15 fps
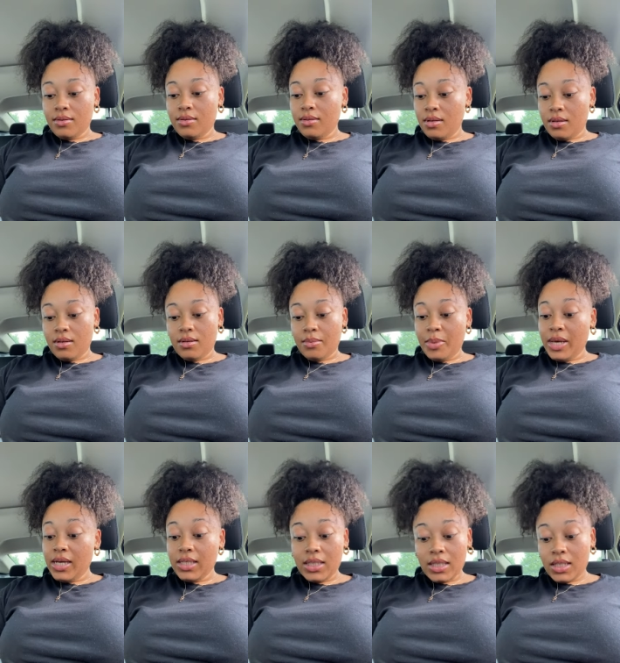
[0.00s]
uh
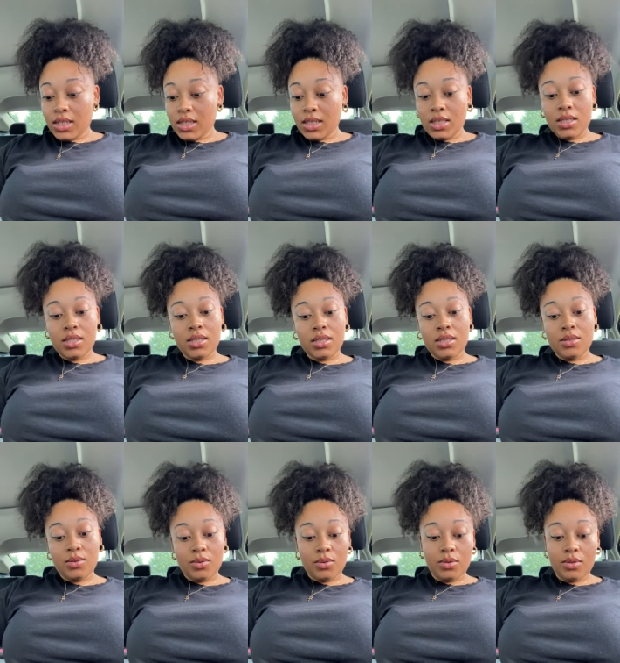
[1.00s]
pay attention
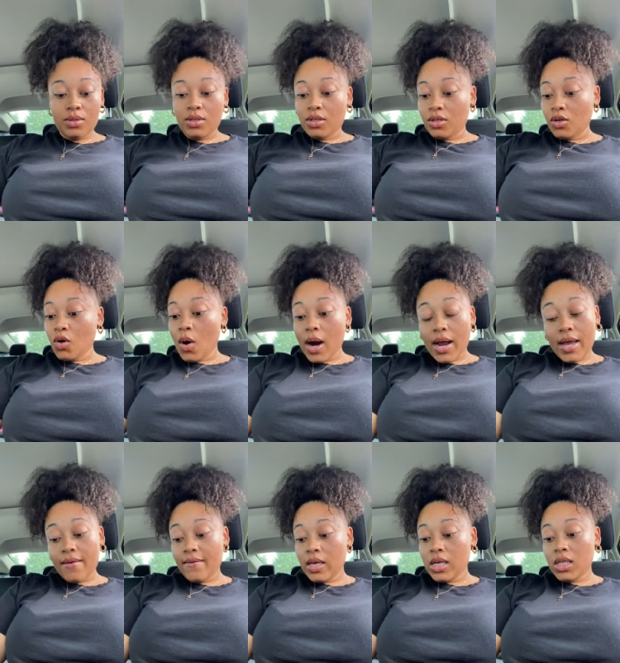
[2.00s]
to your
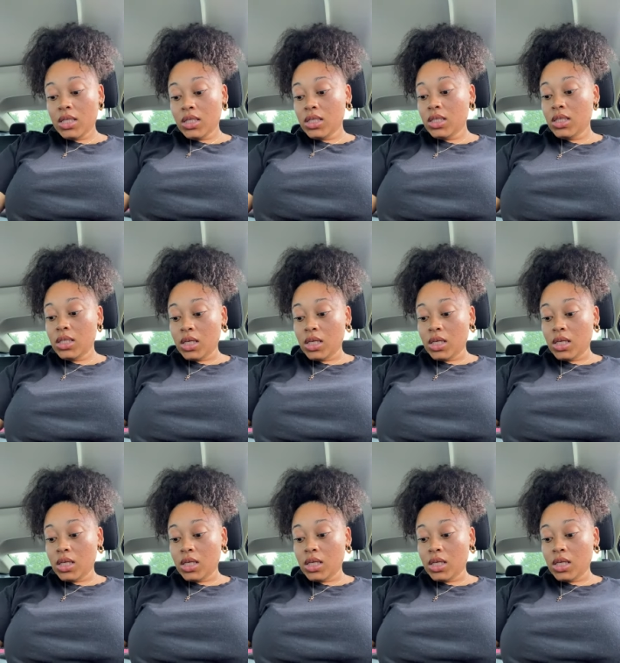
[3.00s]
cravings